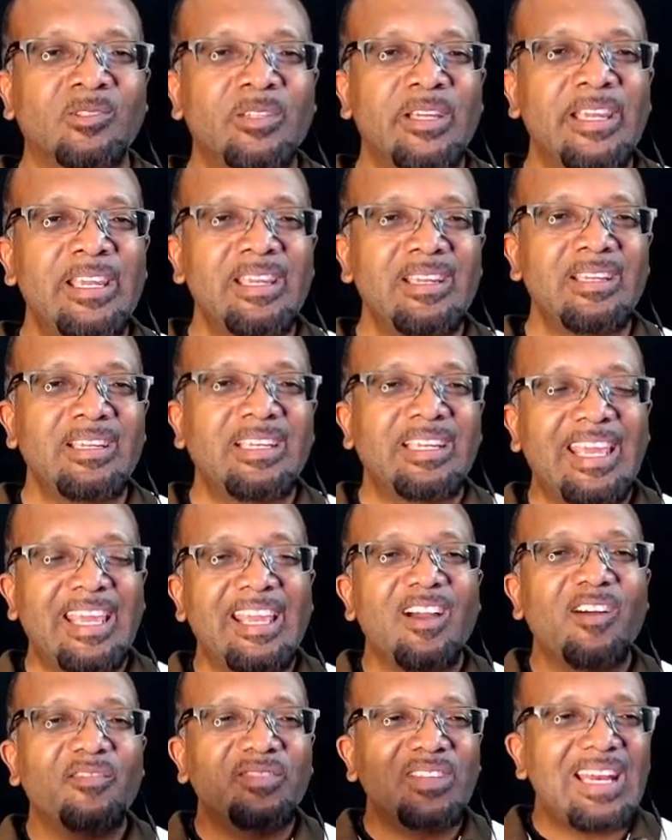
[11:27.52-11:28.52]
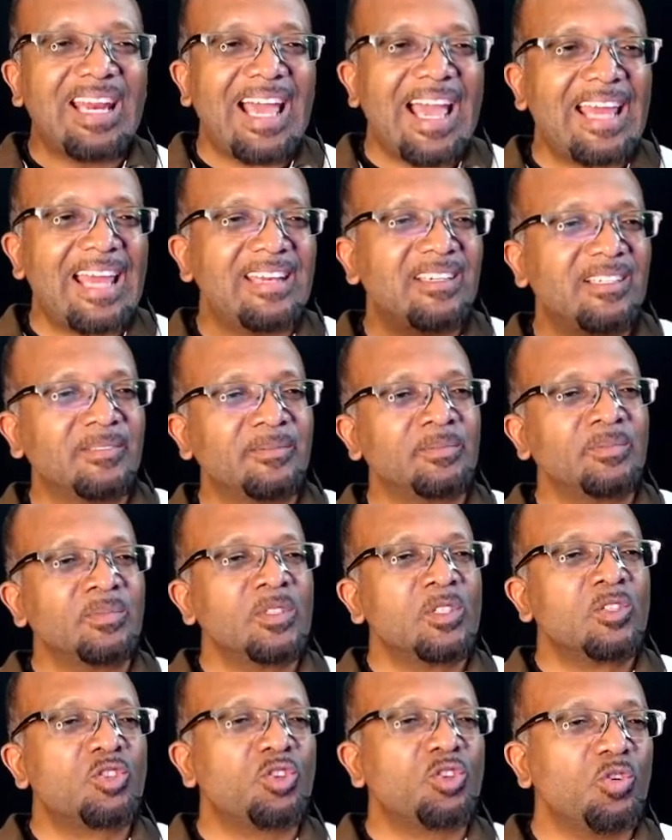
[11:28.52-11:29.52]
Okay? King of the land.
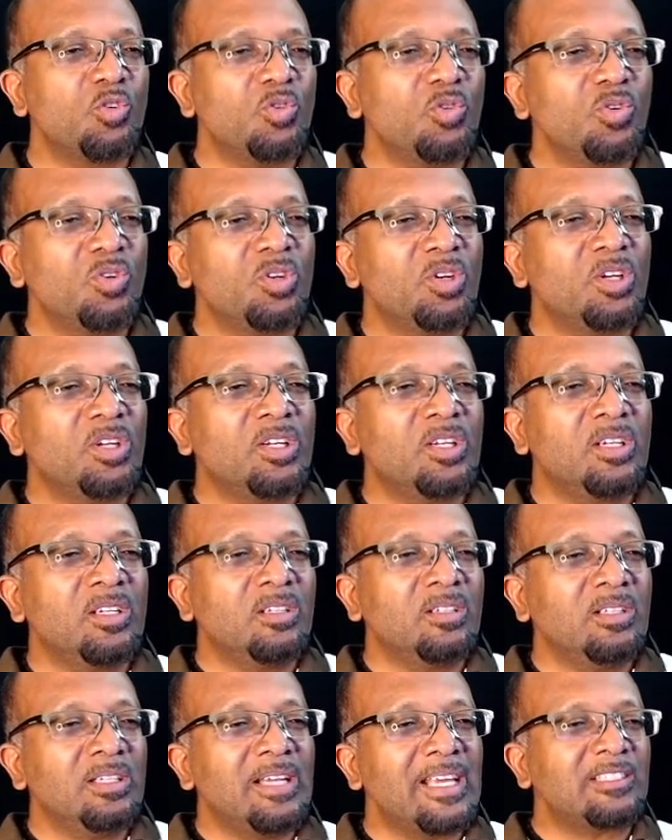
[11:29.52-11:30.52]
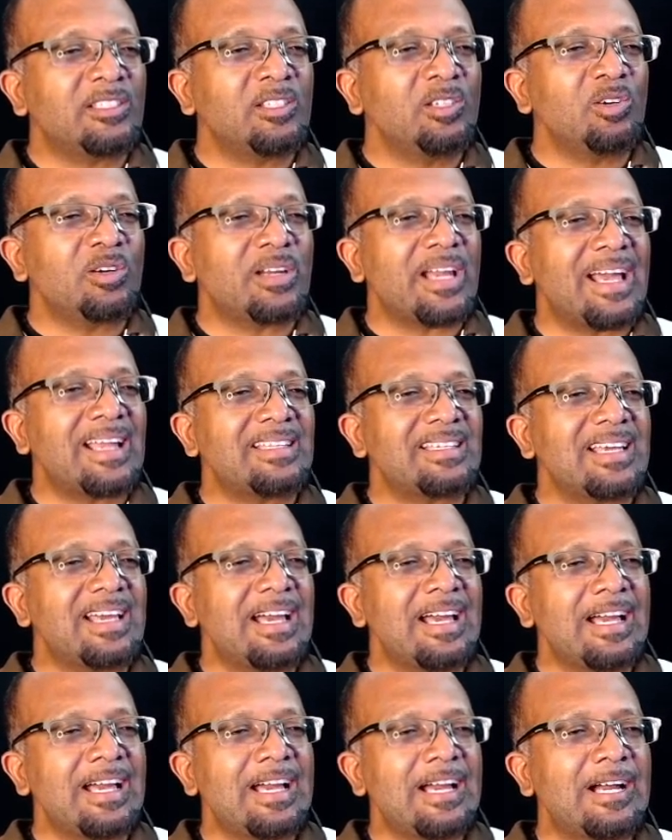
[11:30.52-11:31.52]
So let's look at
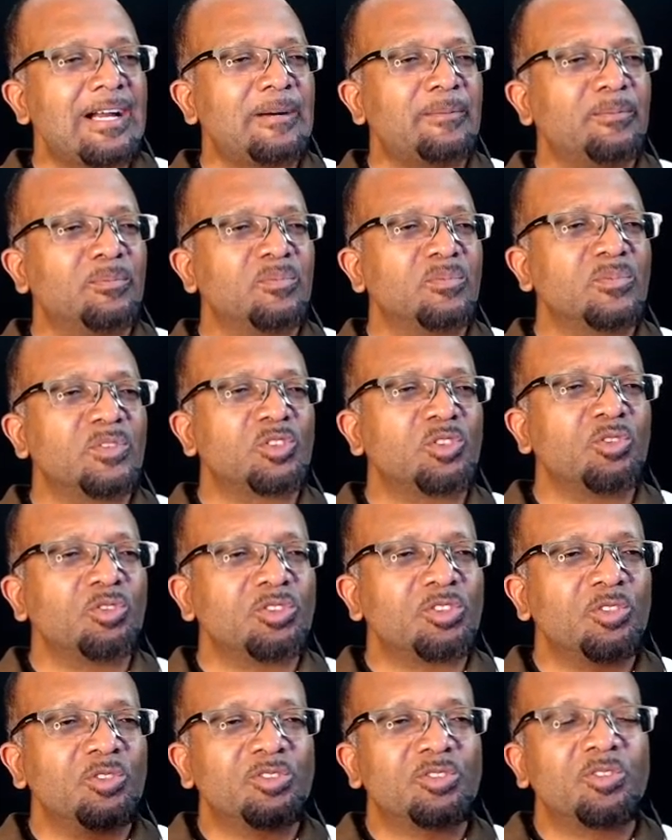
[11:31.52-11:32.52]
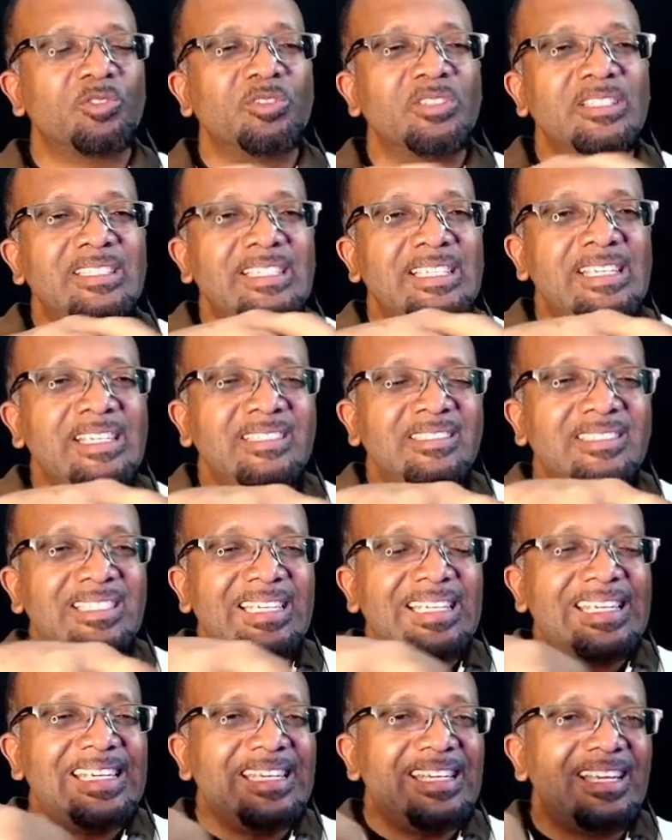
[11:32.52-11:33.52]
um so so so these
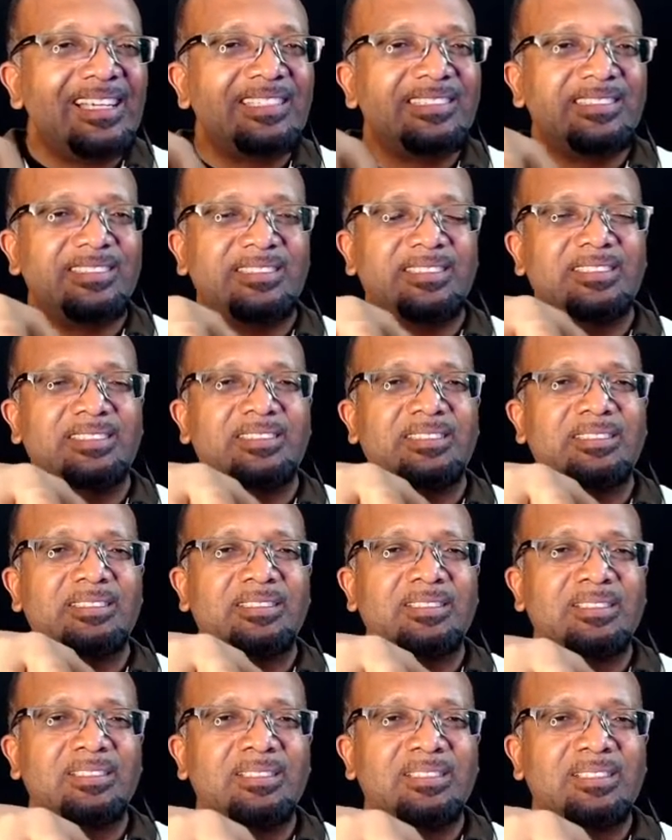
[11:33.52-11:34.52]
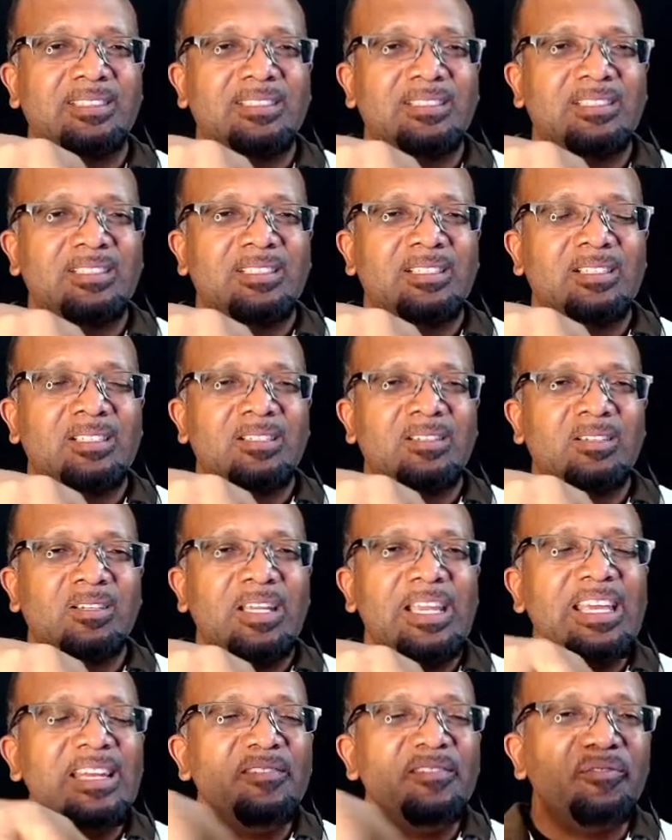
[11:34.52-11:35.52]
leaders
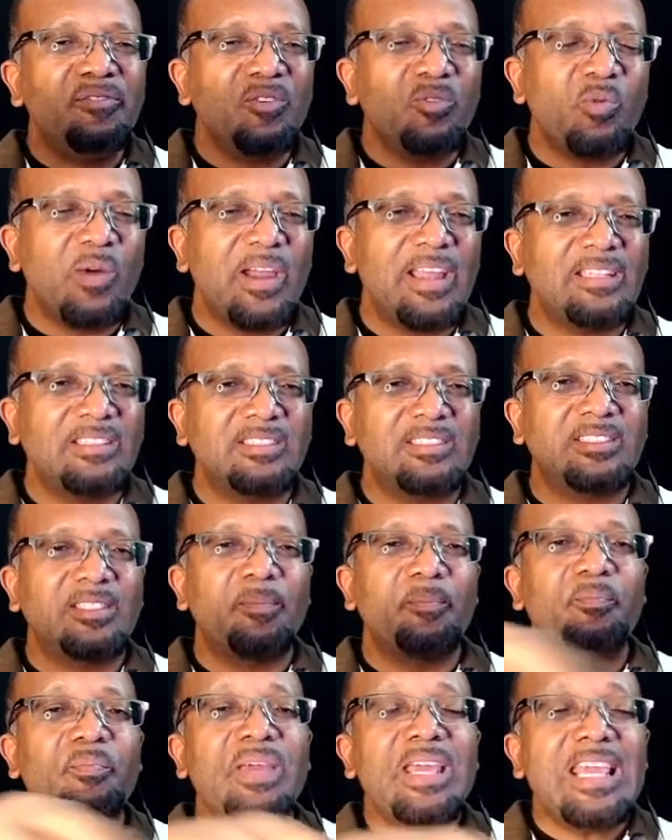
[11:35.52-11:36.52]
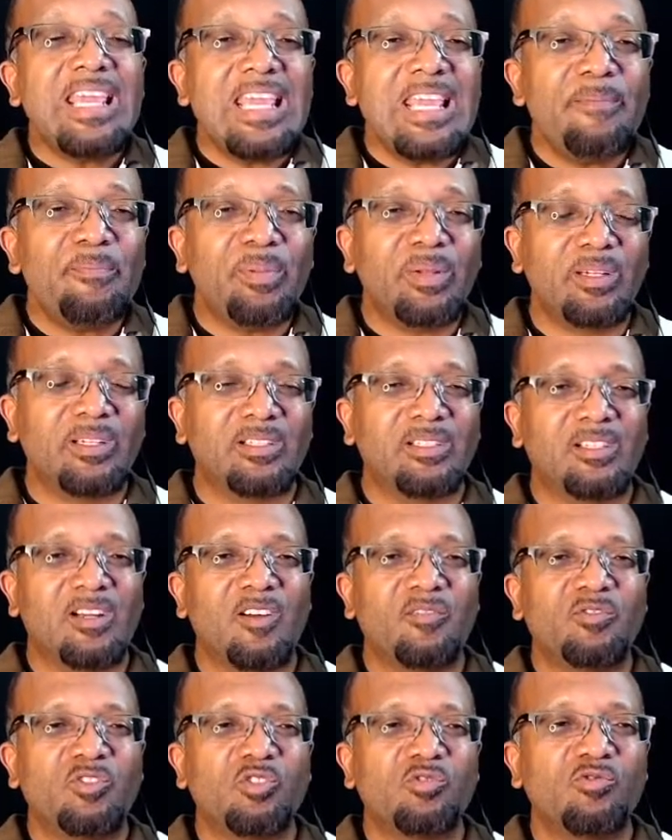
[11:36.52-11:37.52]
influence the people
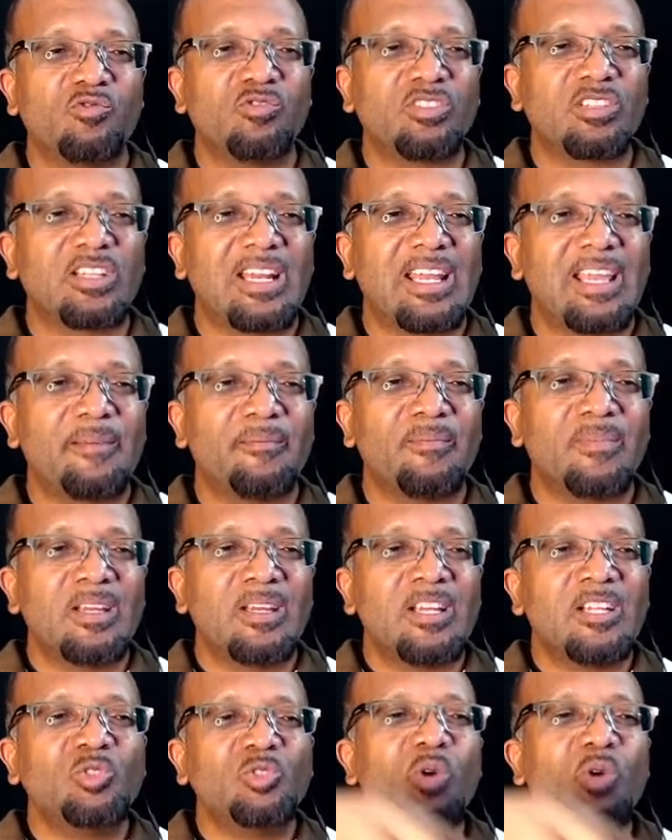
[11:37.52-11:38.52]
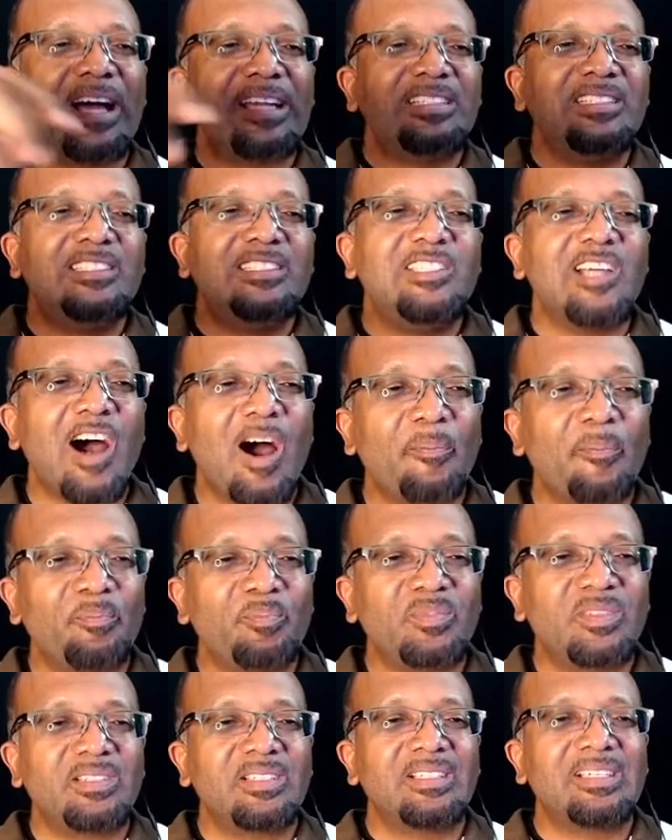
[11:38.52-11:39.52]
of Jerusalem to
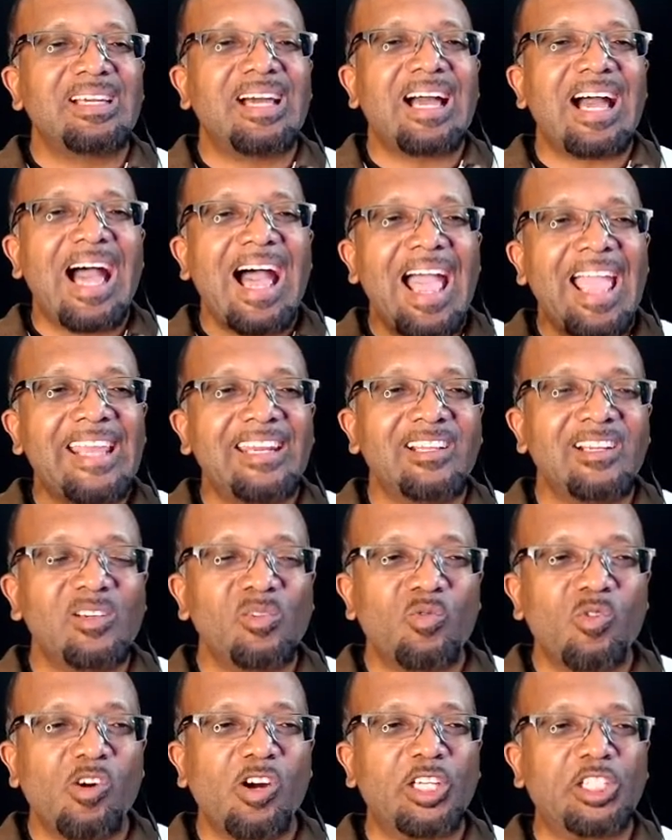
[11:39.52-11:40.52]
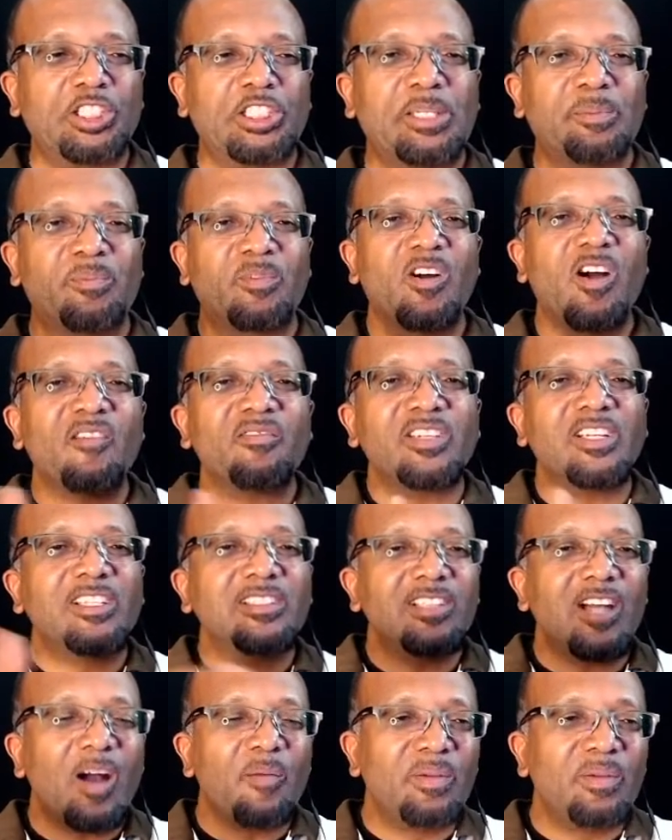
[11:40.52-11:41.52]
adopt idol worship,
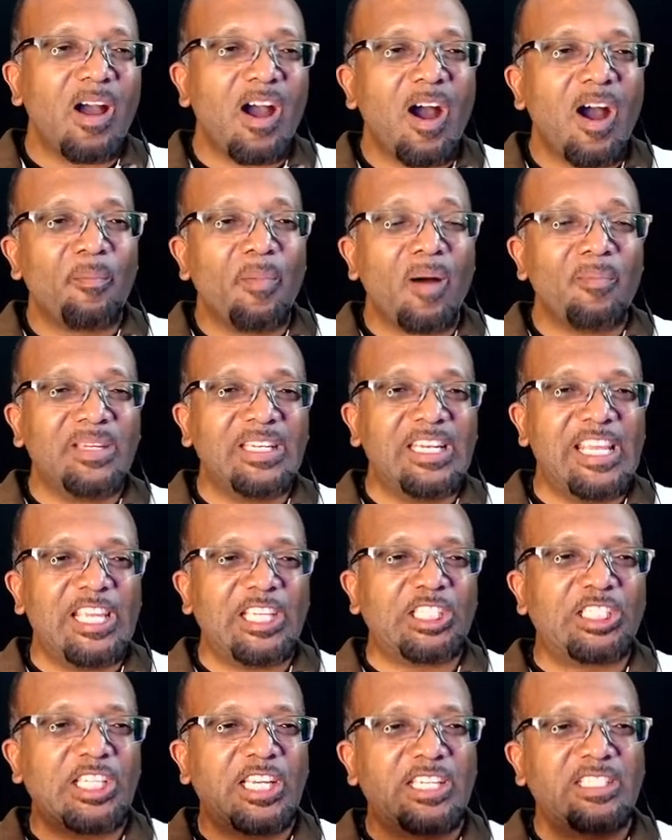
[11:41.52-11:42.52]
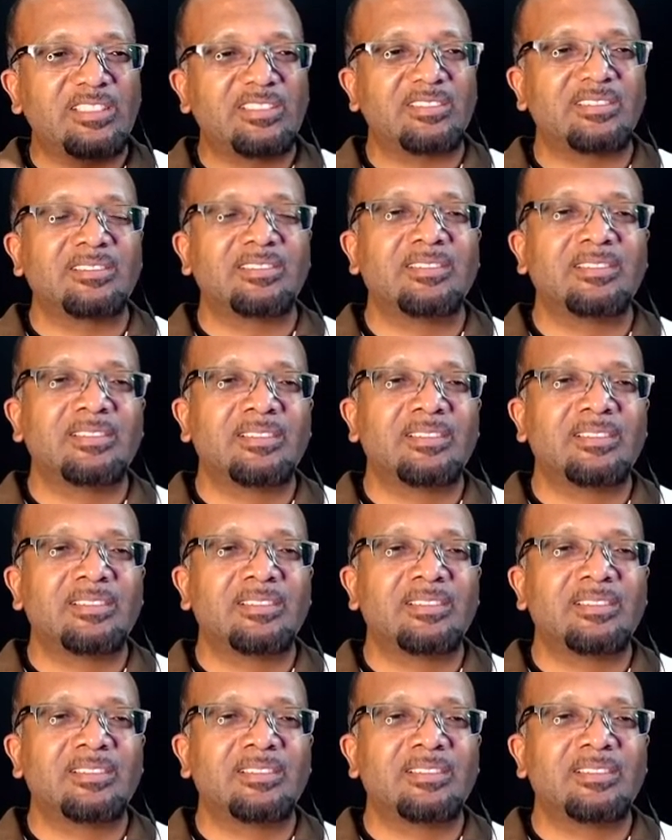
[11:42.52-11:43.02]
covenant ab- abomination,